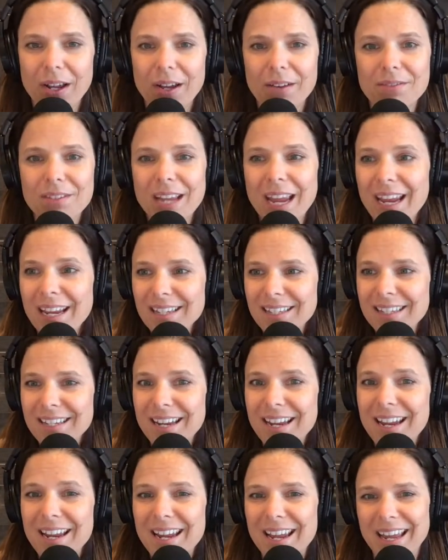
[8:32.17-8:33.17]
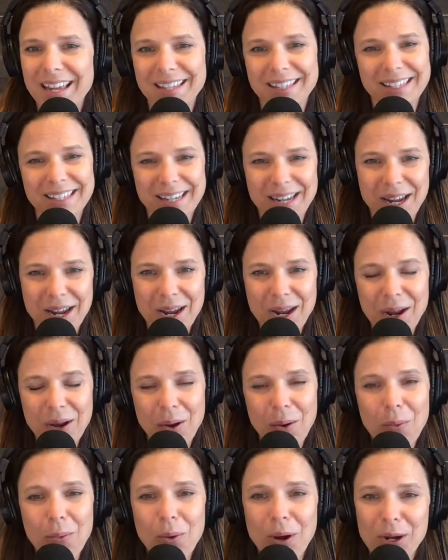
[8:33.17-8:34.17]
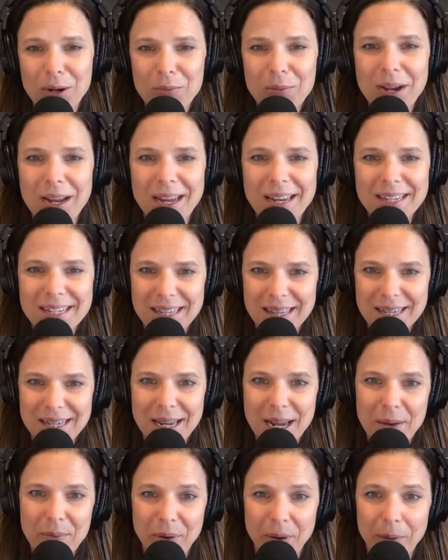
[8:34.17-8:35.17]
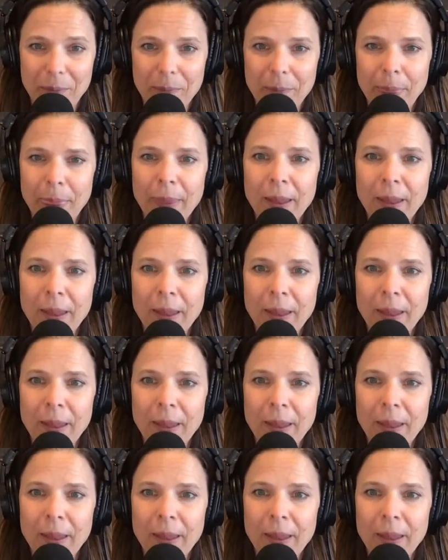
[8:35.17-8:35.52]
of tasting and seeing what you're bringing to the table.